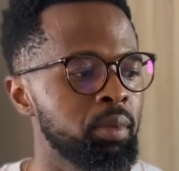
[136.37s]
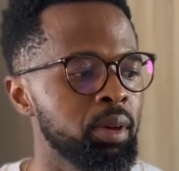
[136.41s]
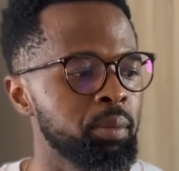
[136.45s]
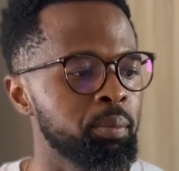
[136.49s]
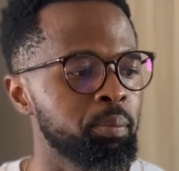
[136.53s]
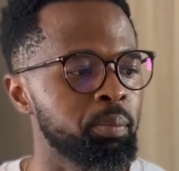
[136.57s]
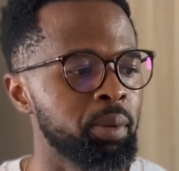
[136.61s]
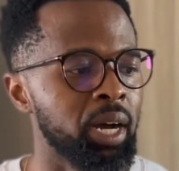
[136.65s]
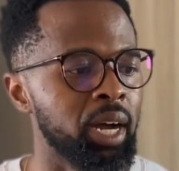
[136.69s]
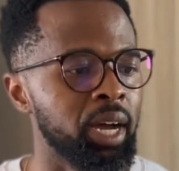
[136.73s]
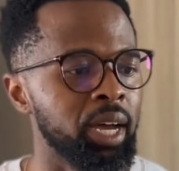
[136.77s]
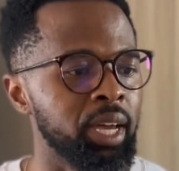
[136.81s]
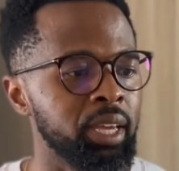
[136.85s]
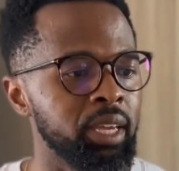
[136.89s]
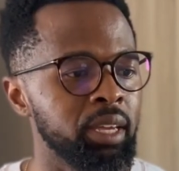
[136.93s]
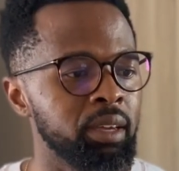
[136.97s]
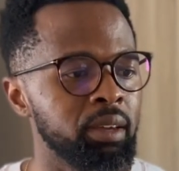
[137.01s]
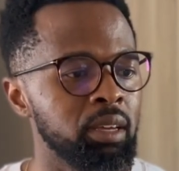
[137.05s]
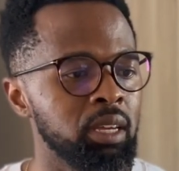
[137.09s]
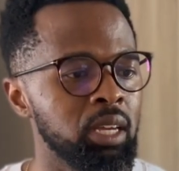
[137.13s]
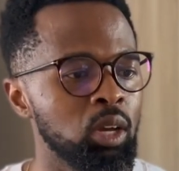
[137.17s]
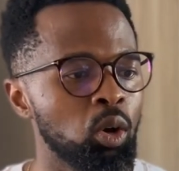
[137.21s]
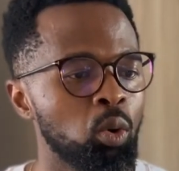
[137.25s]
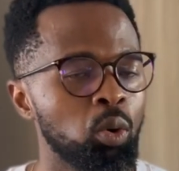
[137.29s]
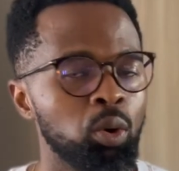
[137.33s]
by
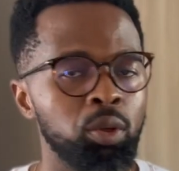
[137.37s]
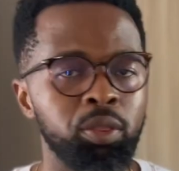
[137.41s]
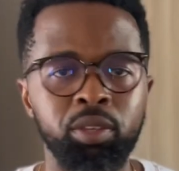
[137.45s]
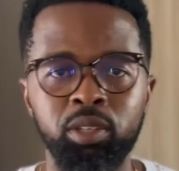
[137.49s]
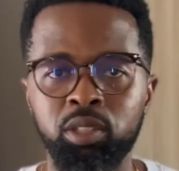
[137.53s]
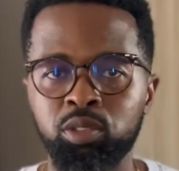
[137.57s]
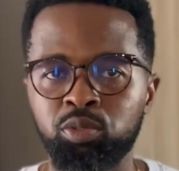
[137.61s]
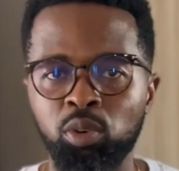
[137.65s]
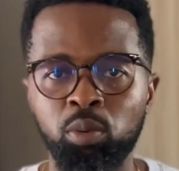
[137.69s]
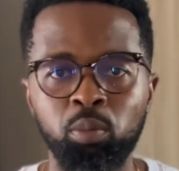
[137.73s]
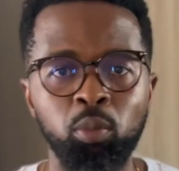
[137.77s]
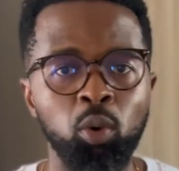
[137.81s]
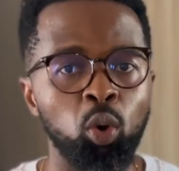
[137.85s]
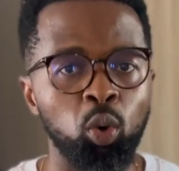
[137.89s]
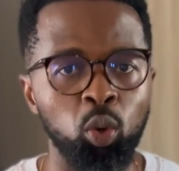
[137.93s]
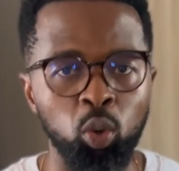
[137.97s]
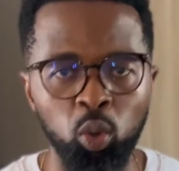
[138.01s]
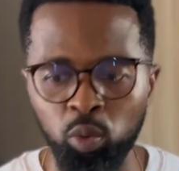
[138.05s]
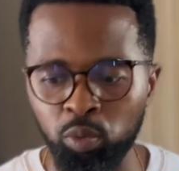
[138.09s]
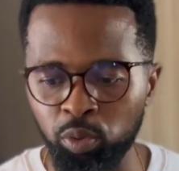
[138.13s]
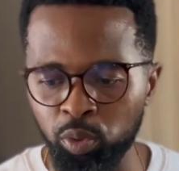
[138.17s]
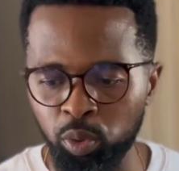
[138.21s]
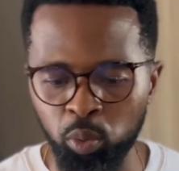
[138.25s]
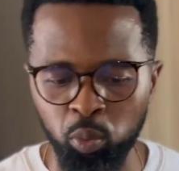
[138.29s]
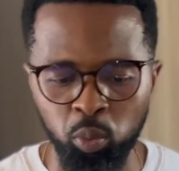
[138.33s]
authors from all
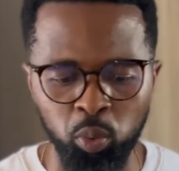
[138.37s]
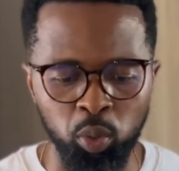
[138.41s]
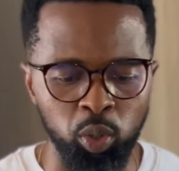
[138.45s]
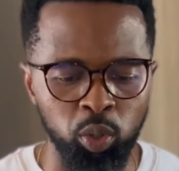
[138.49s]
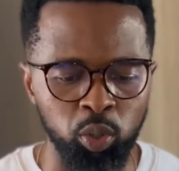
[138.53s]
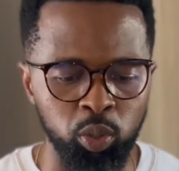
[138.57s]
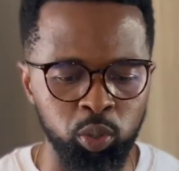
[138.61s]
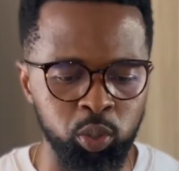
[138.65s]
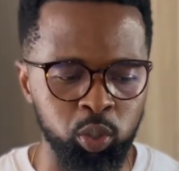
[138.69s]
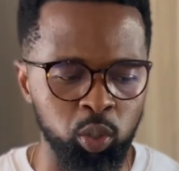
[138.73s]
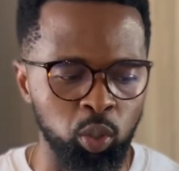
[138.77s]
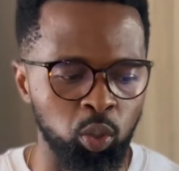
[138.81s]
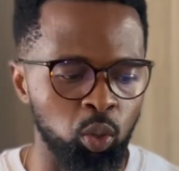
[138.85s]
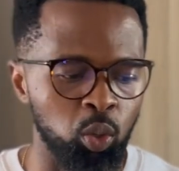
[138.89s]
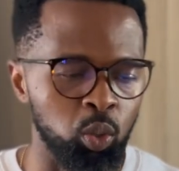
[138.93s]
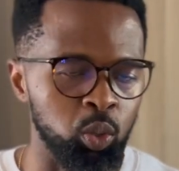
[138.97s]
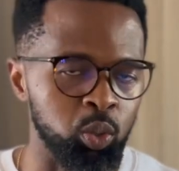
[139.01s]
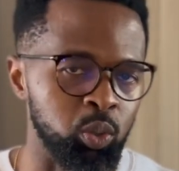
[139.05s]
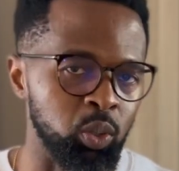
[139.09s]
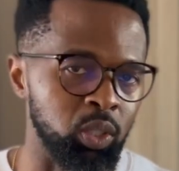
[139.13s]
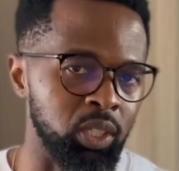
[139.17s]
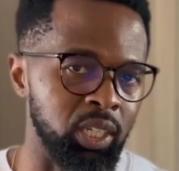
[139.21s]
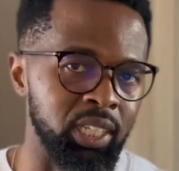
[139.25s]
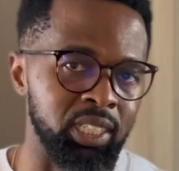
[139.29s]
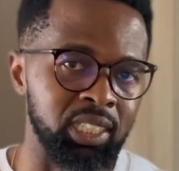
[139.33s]
over the world, so
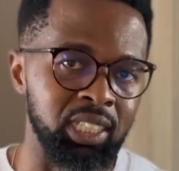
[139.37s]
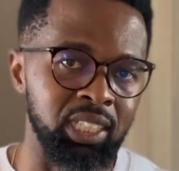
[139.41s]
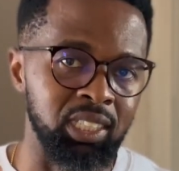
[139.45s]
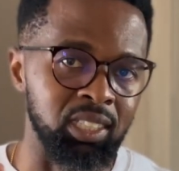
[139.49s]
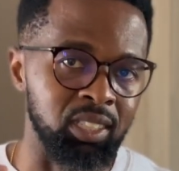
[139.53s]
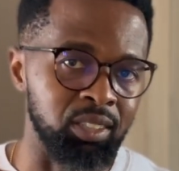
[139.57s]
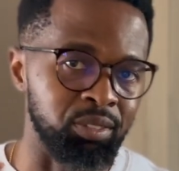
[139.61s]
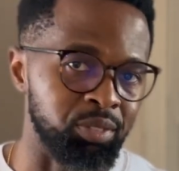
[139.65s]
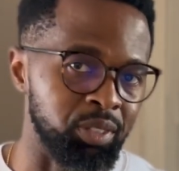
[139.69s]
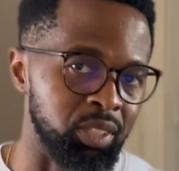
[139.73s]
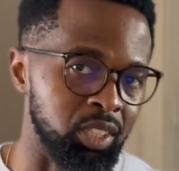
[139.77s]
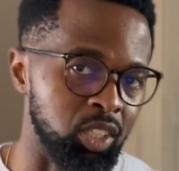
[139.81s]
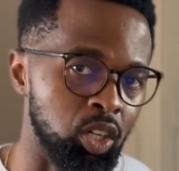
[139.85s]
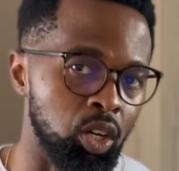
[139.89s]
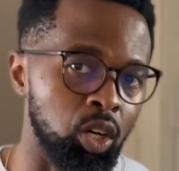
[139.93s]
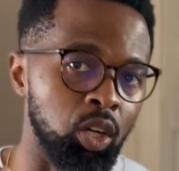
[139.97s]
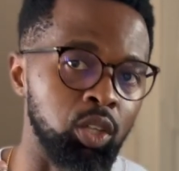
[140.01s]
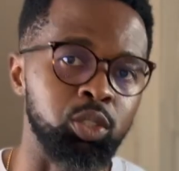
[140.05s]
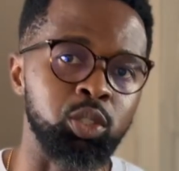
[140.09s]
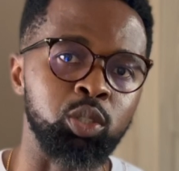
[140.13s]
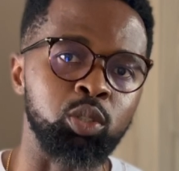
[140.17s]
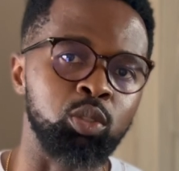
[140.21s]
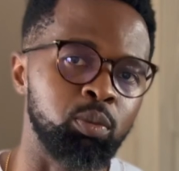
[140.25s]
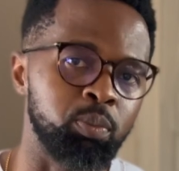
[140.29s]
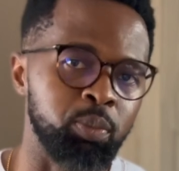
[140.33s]
also getting different
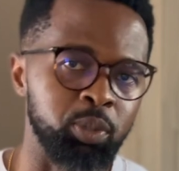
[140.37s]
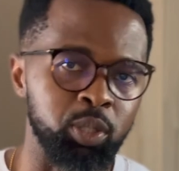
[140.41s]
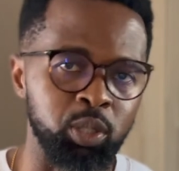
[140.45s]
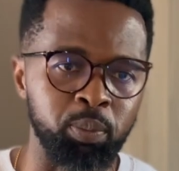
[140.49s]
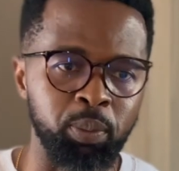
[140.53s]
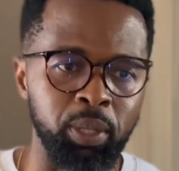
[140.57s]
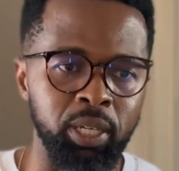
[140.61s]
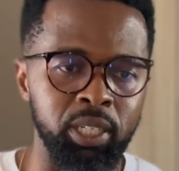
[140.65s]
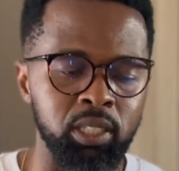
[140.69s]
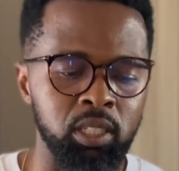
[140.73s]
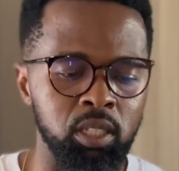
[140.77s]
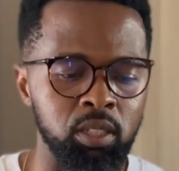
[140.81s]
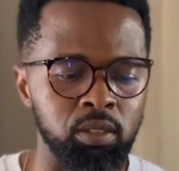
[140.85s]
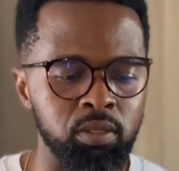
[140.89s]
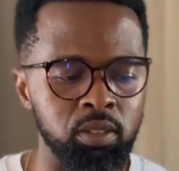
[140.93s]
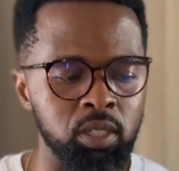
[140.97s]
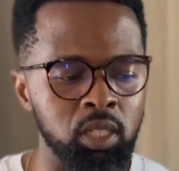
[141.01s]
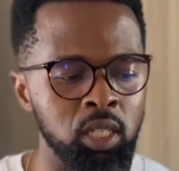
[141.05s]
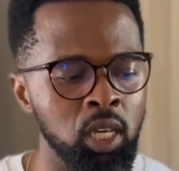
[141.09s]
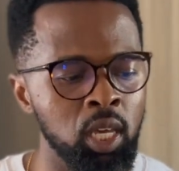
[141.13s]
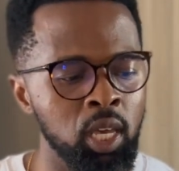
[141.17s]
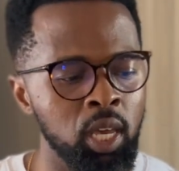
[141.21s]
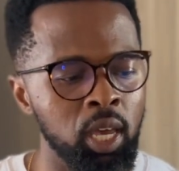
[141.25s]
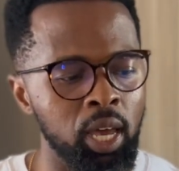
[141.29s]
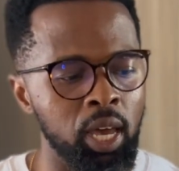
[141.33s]
cultural perspectives
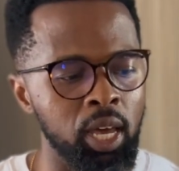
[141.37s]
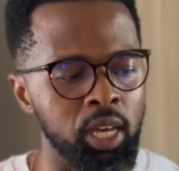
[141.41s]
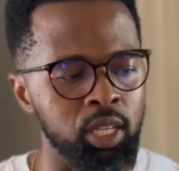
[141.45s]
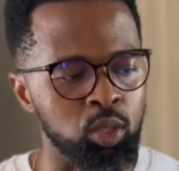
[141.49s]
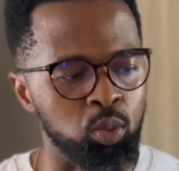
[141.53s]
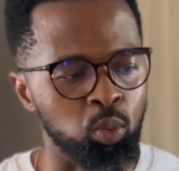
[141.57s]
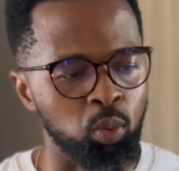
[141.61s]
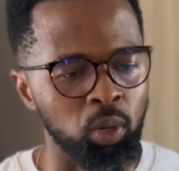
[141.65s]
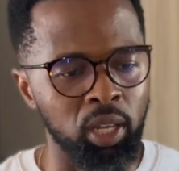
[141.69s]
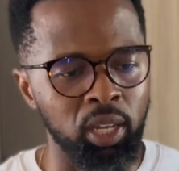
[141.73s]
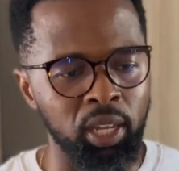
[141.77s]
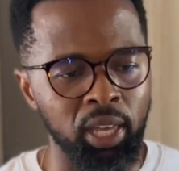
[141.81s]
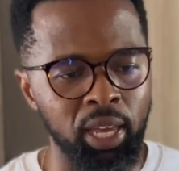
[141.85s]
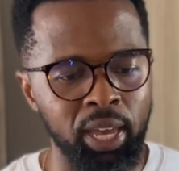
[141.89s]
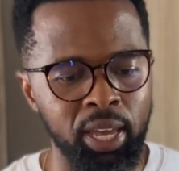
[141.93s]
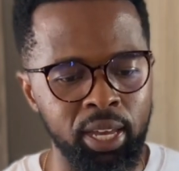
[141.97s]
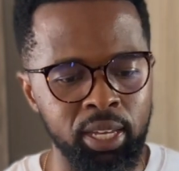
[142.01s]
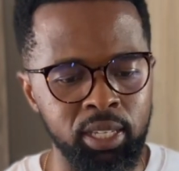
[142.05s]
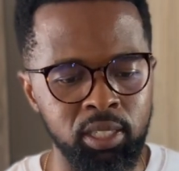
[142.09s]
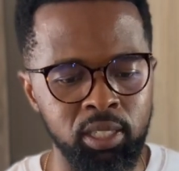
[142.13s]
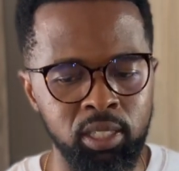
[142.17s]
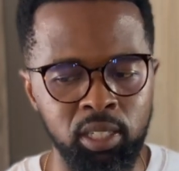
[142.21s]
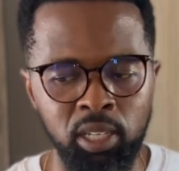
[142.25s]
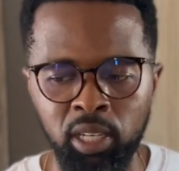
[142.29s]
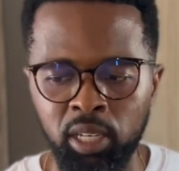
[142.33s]
as well
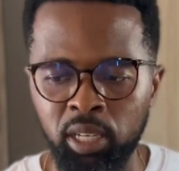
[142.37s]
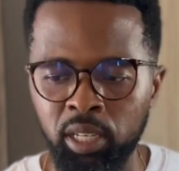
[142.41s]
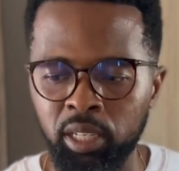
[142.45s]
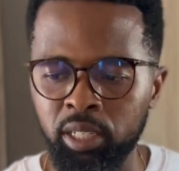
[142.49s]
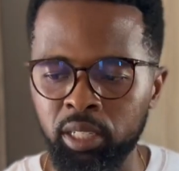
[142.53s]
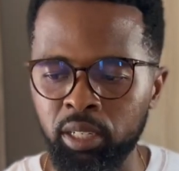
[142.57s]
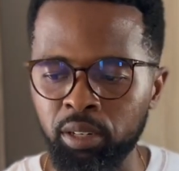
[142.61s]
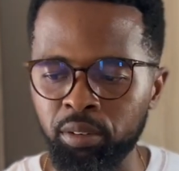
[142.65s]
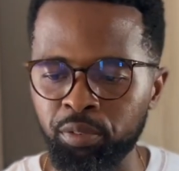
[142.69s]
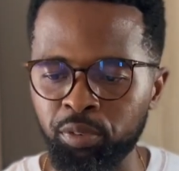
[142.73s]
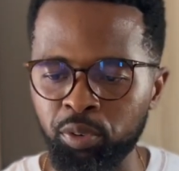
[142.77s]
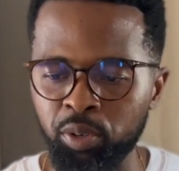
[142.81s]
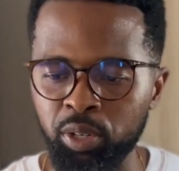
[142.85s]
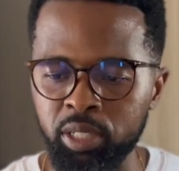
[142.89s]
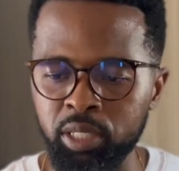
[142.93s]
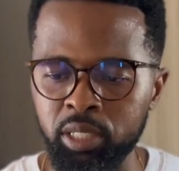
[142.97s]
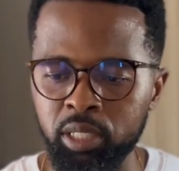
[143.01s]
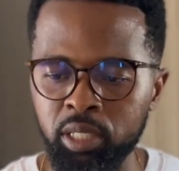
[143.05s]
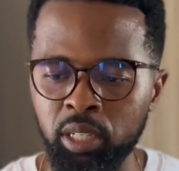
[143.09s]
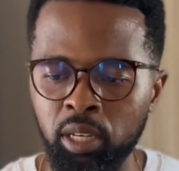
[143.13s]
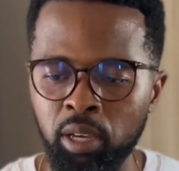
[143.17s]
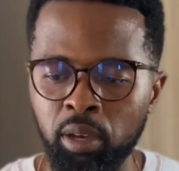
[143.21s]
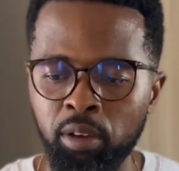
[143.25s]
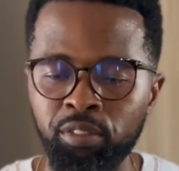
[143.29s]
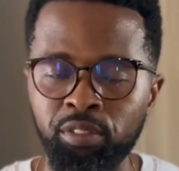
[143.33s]
as different
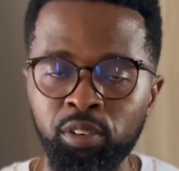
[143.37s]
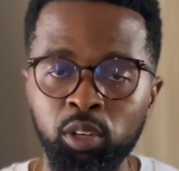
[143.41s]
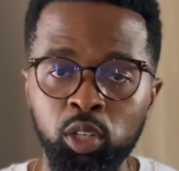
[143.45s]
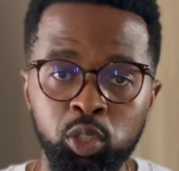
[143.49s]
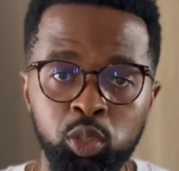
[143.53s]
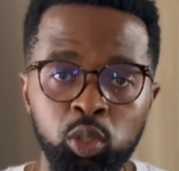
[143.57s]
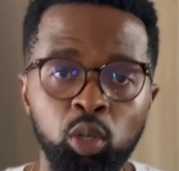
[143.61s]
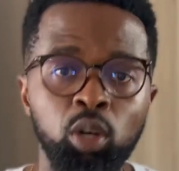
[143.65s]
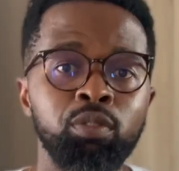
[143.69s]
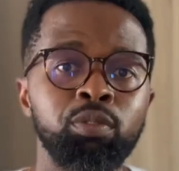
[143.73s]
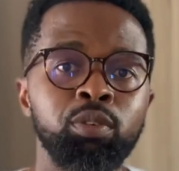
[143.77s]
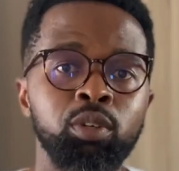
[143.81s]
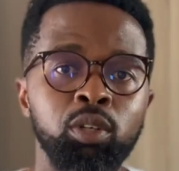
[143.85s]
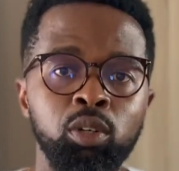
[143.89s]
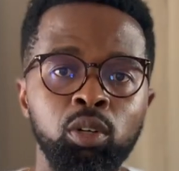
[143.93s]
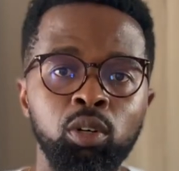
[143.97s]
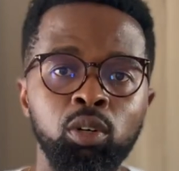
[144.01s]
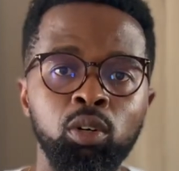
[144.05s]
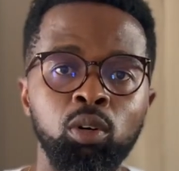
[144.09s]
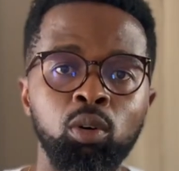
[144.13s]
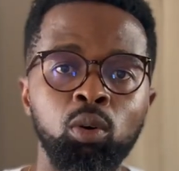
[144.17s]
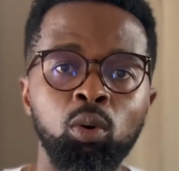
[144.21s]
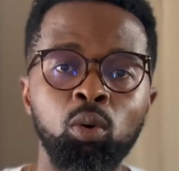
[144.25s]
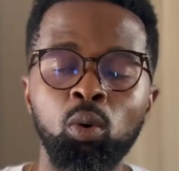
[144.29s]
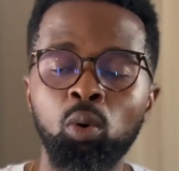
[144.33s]

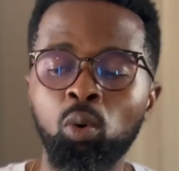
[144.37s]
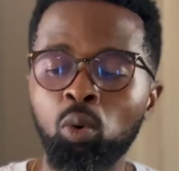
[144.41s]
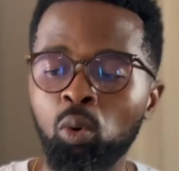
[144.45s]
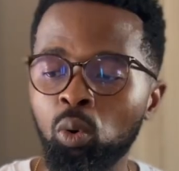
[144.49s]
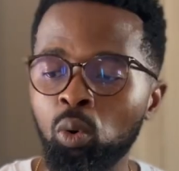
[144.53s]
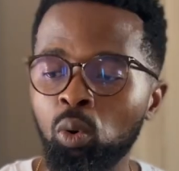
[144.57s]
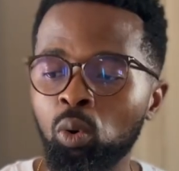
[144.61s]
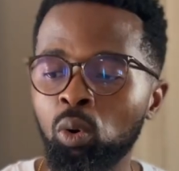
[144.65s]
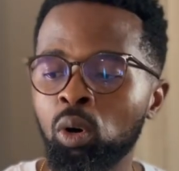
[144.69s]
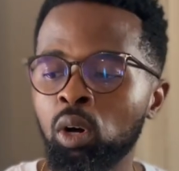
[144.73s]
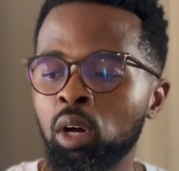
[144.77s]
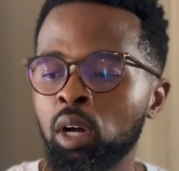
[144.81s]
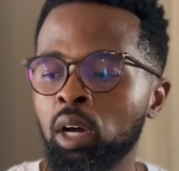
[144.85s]
philosophical or